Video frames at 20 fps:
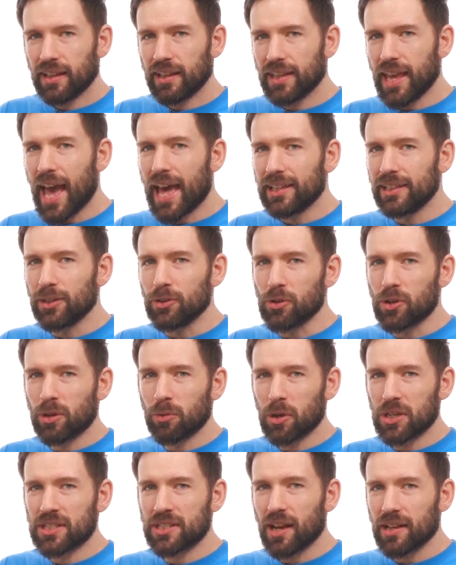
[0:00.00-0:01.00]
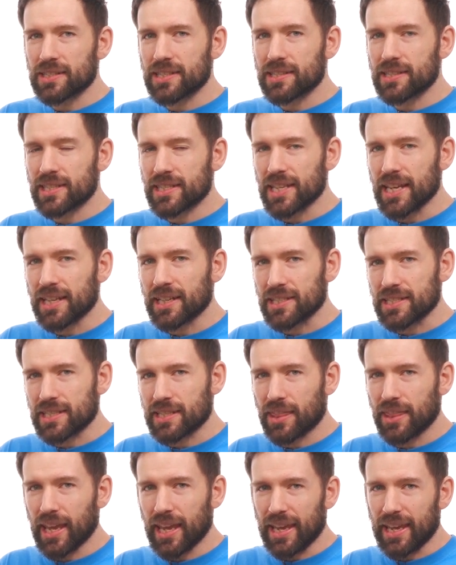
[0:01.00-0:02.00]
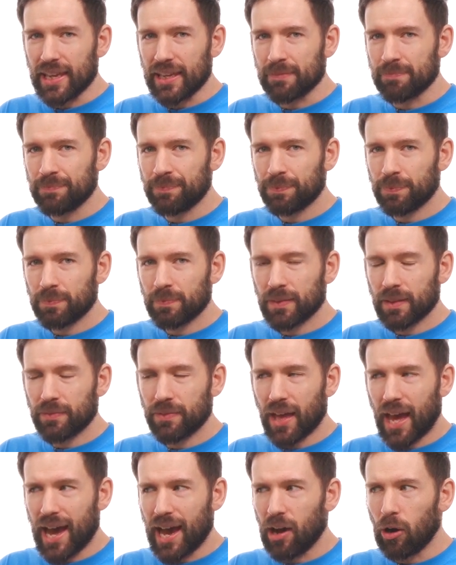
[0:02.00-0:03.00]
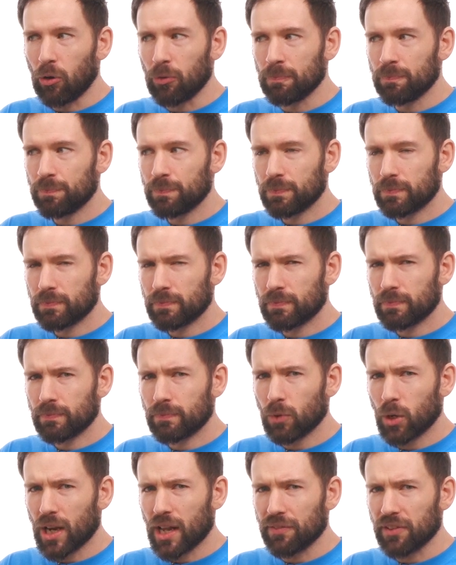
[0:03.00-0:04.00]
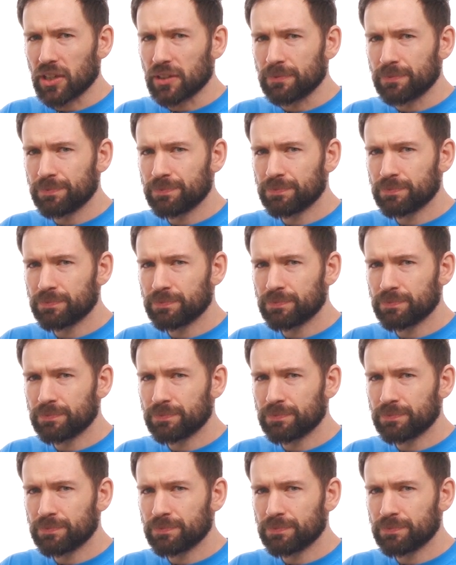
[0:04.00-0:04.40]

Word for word: Yeah, Luke, what dost seekest thee? Thou. Whatever.